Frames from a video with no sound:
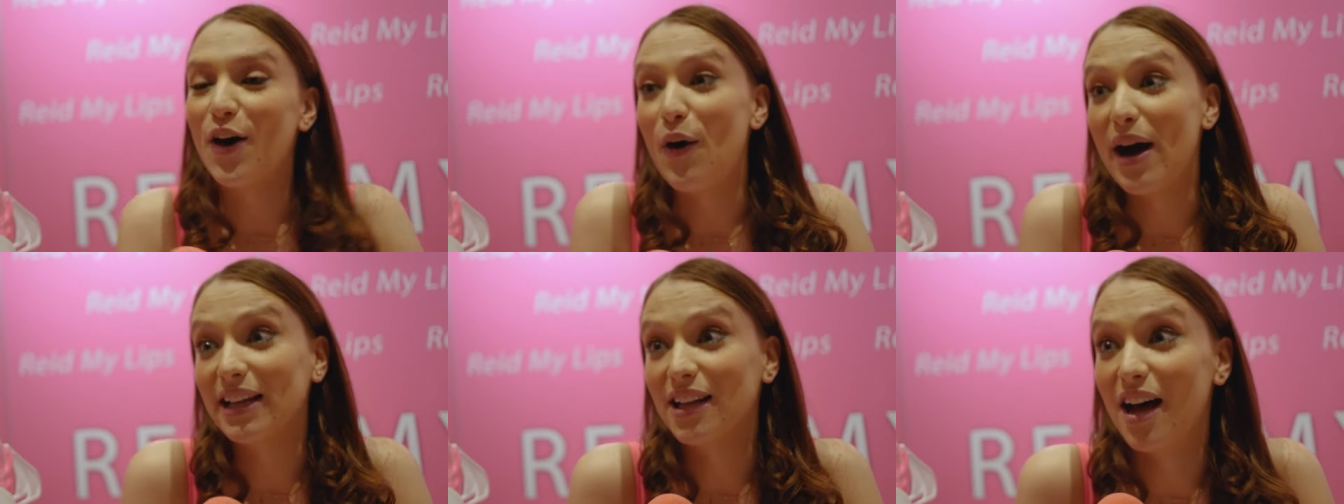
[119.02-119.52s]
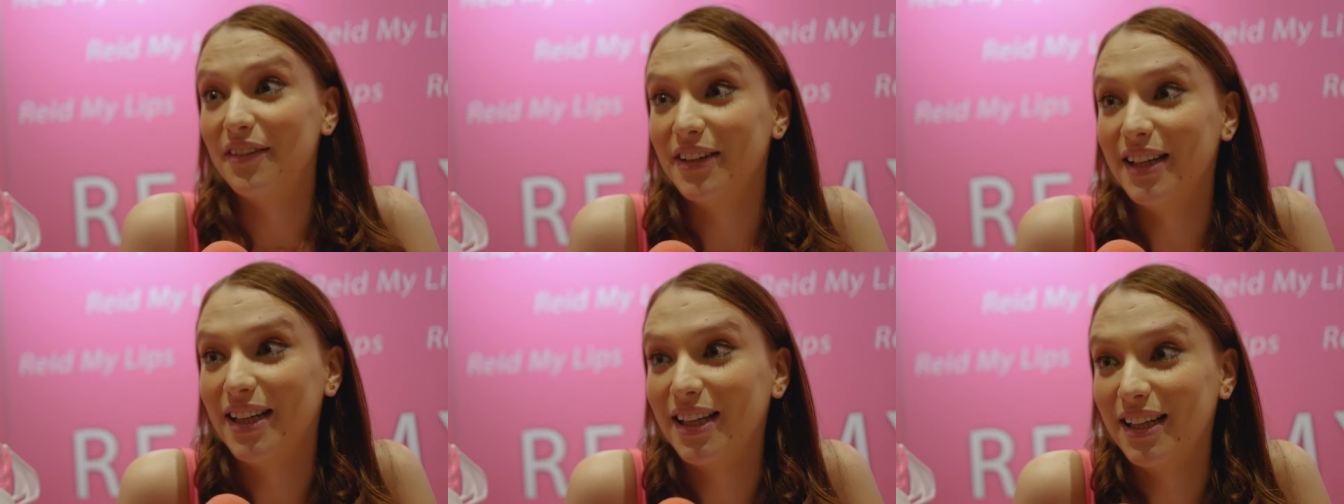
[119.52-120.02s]
Oh, I love
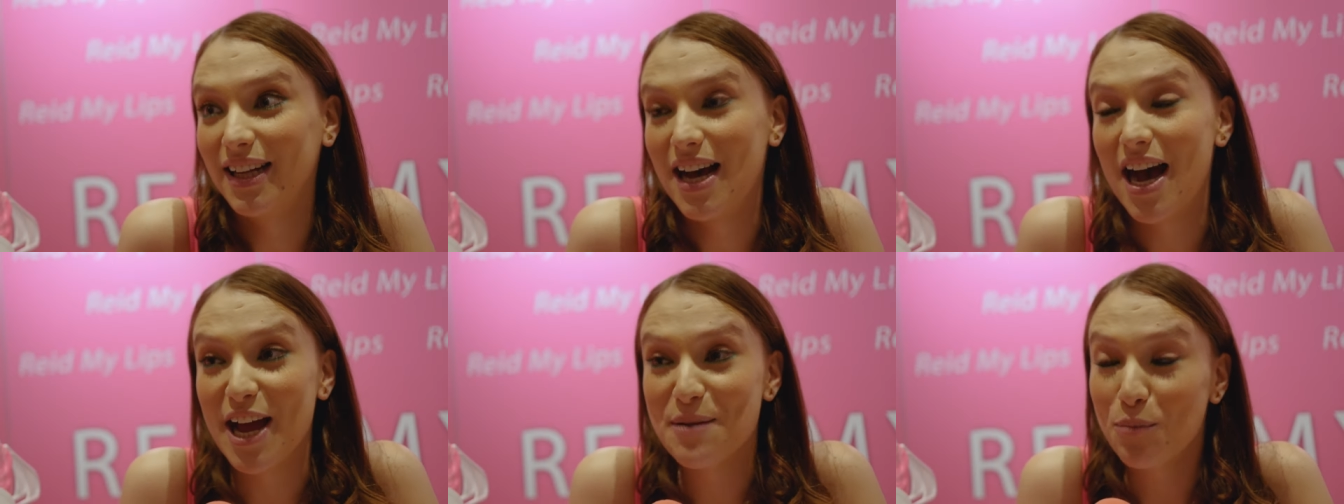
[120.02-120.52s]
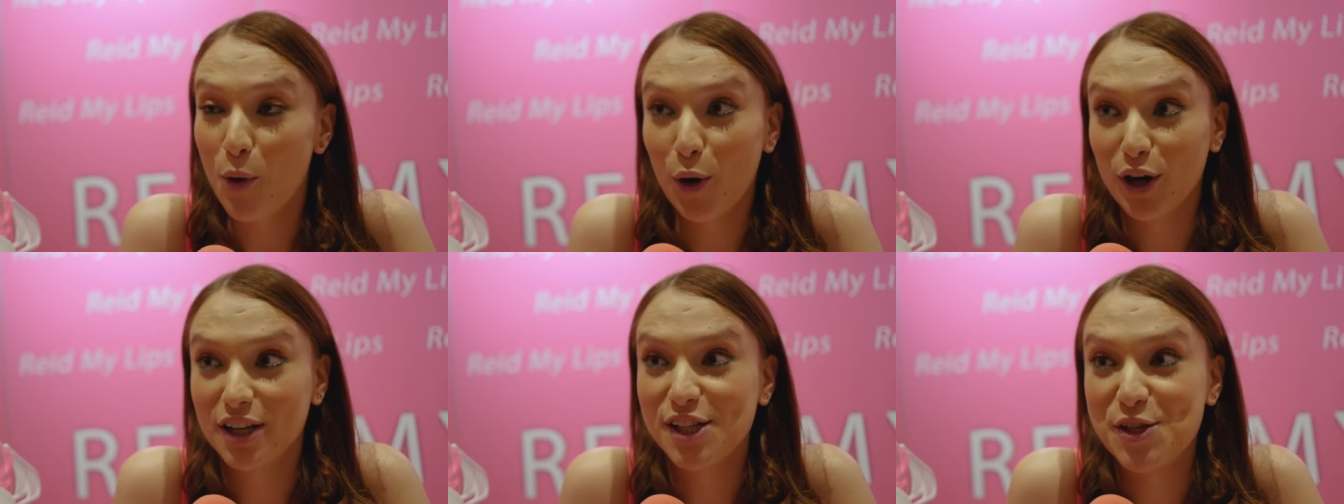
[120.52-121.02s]
it. I
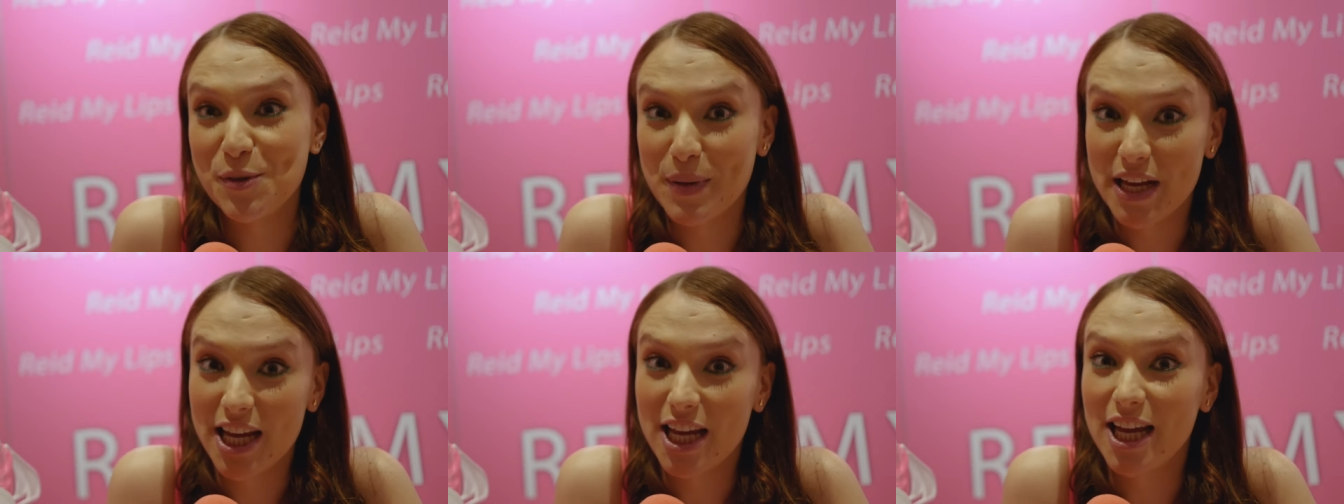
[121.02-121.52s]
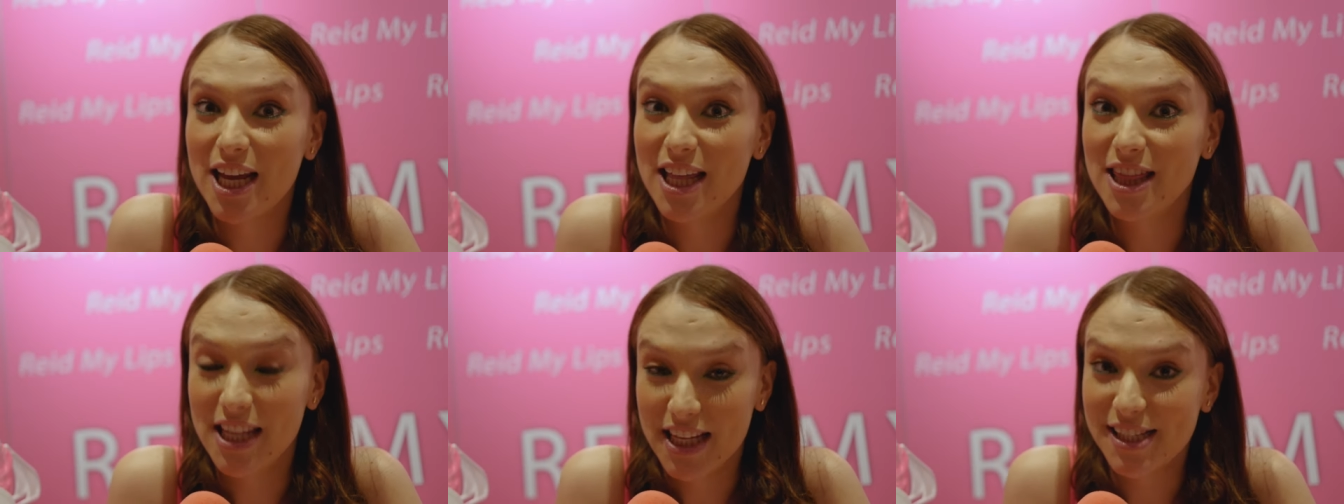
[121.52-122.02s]
born to be
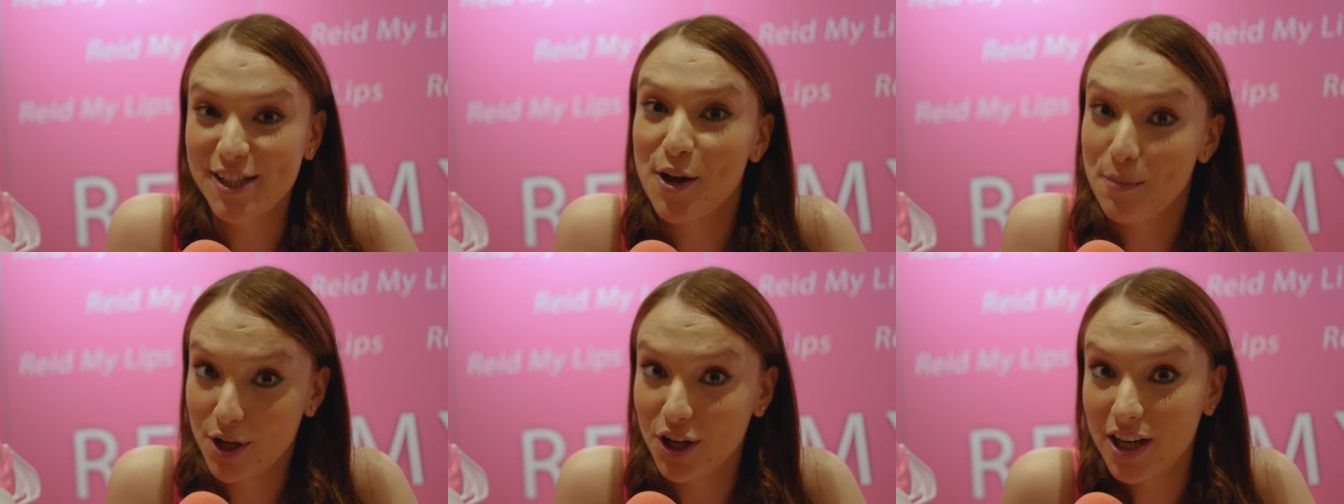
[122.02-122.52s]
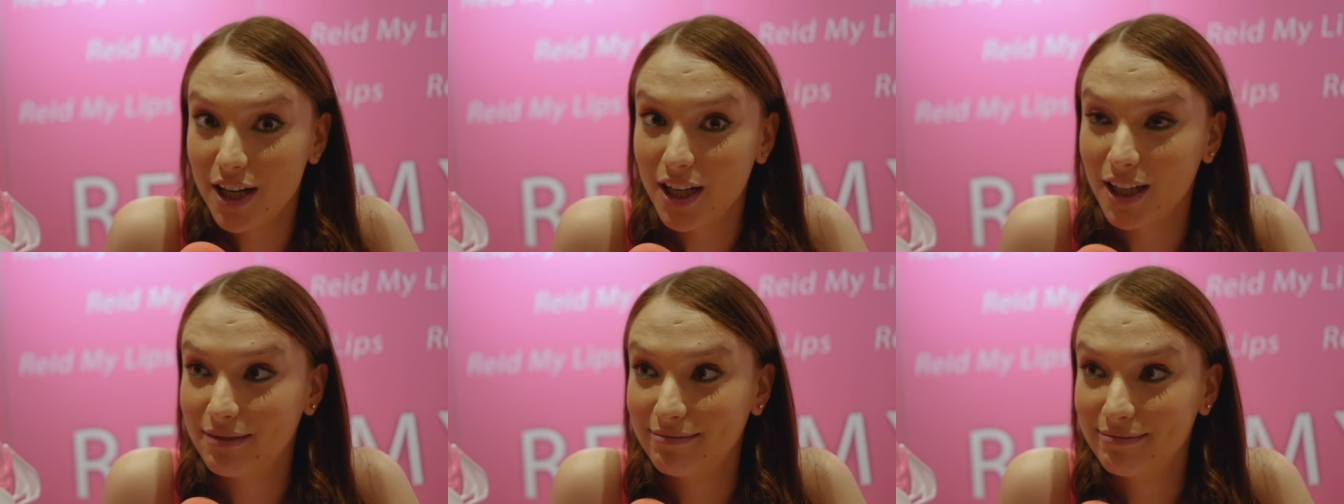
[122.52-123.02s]
in this community.